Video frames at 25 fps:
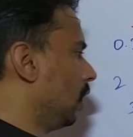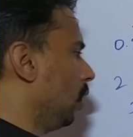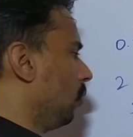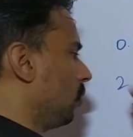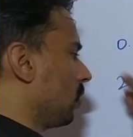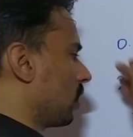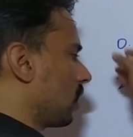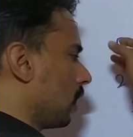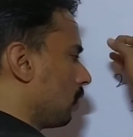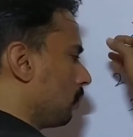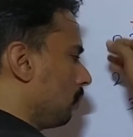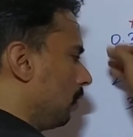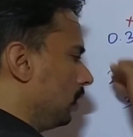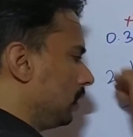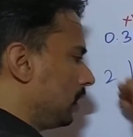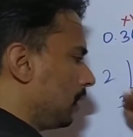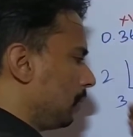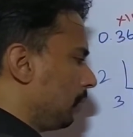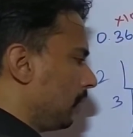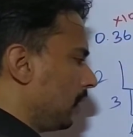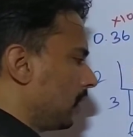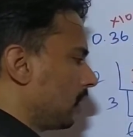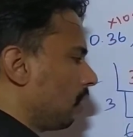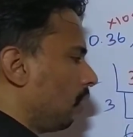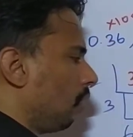now we can
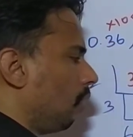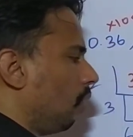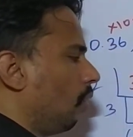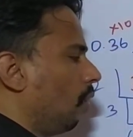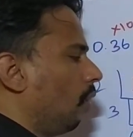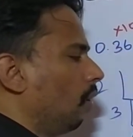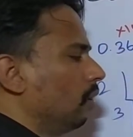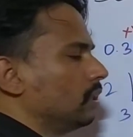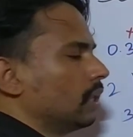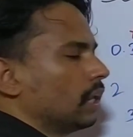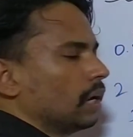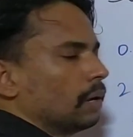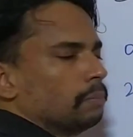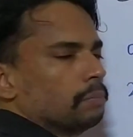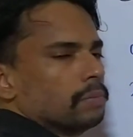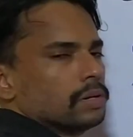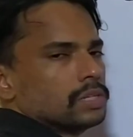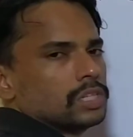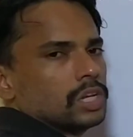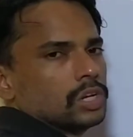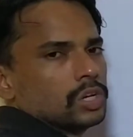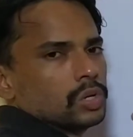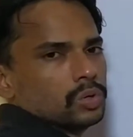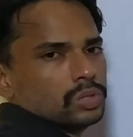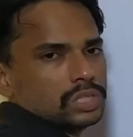multiply all the
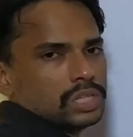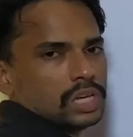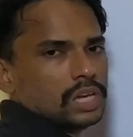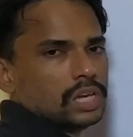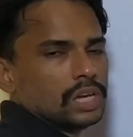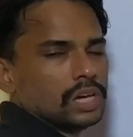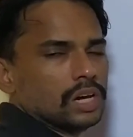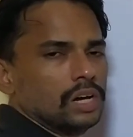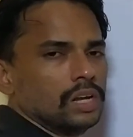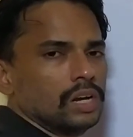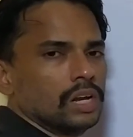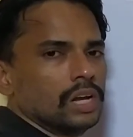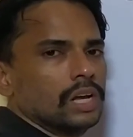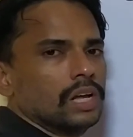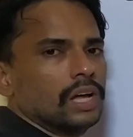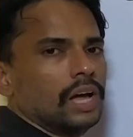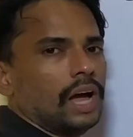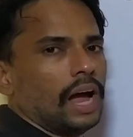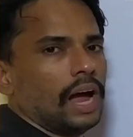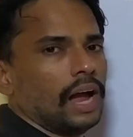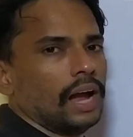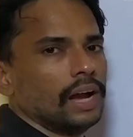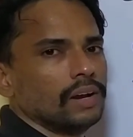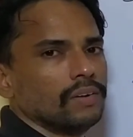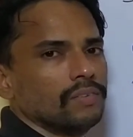numbers that you see here
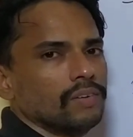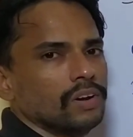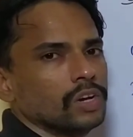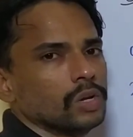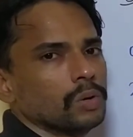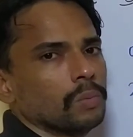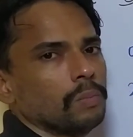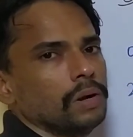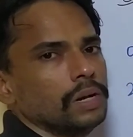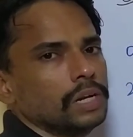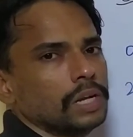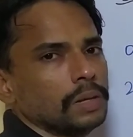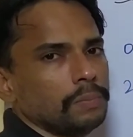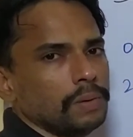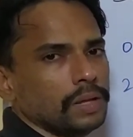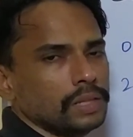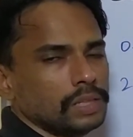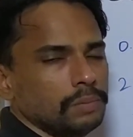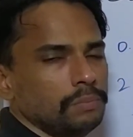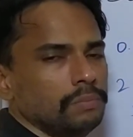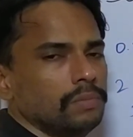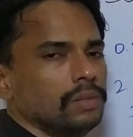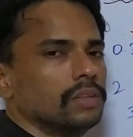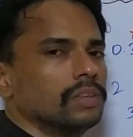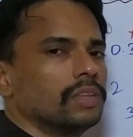and when you multiply
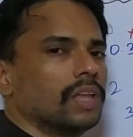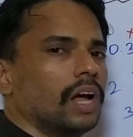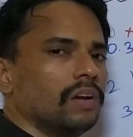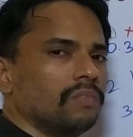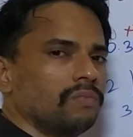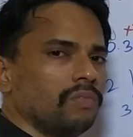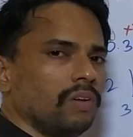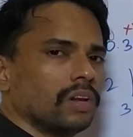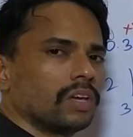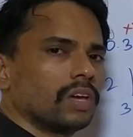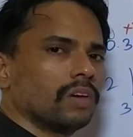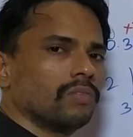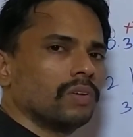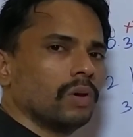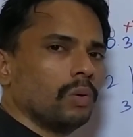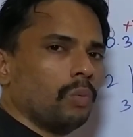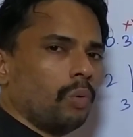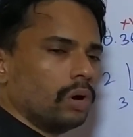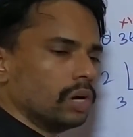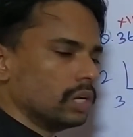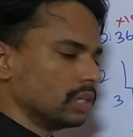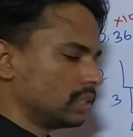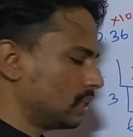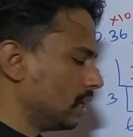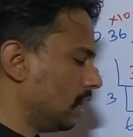them that will give you
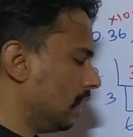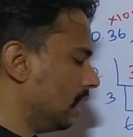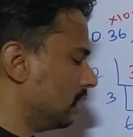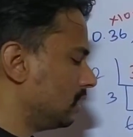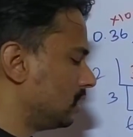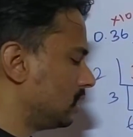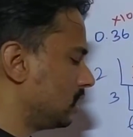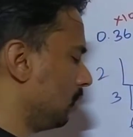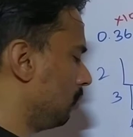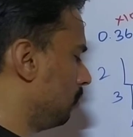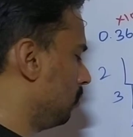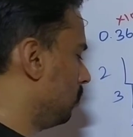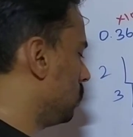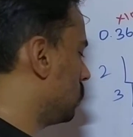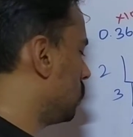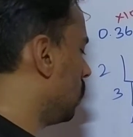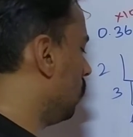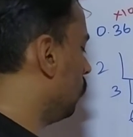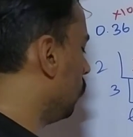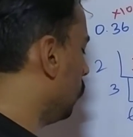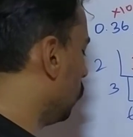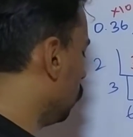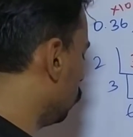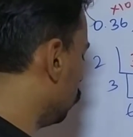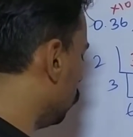what is the LCM
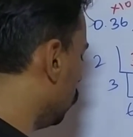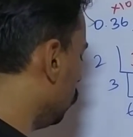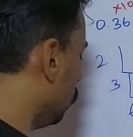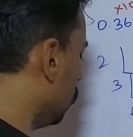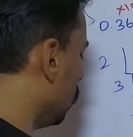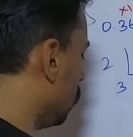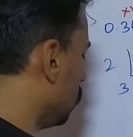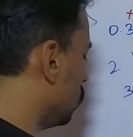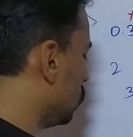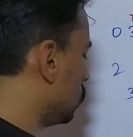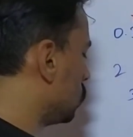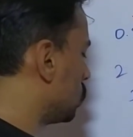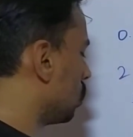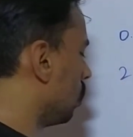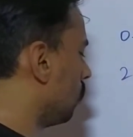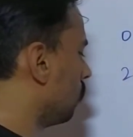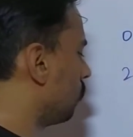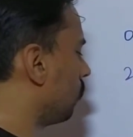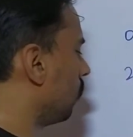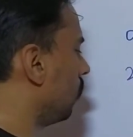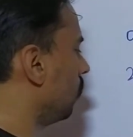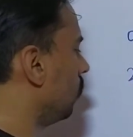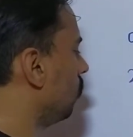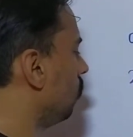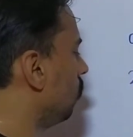shall we do that so
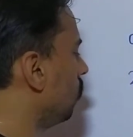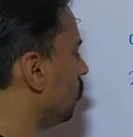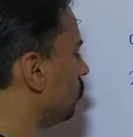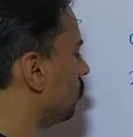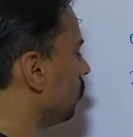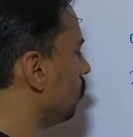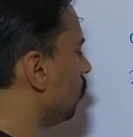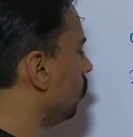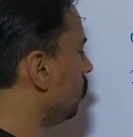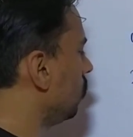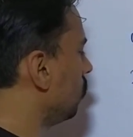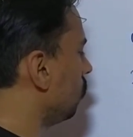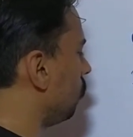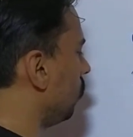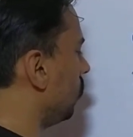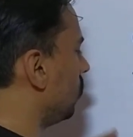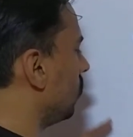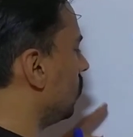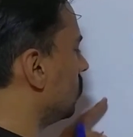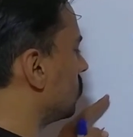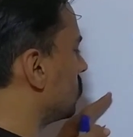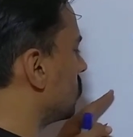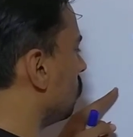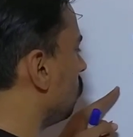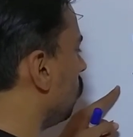if I if you want to
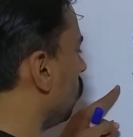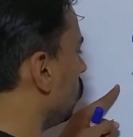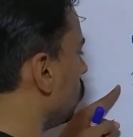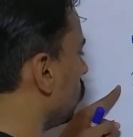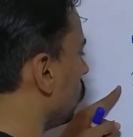find LCM